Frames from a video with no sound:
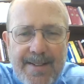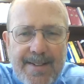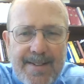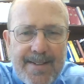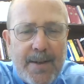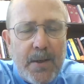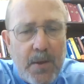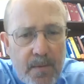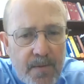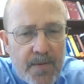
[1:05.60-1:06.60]
this is the
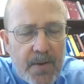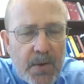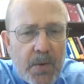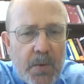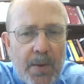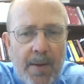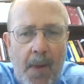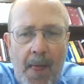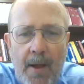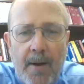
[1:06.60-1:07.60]
overview
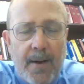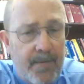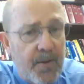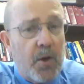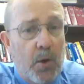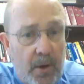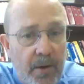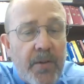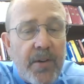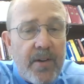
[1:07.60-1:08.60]
of the
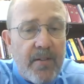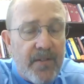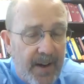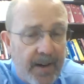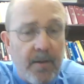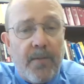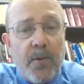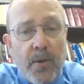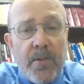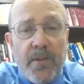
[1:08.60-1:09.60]
course, and your final, of
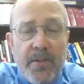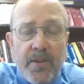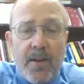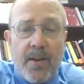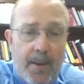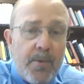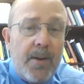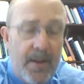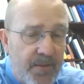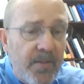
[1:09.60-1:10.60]
course, is
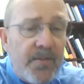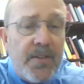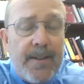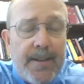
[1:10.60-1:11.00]
comprehensive.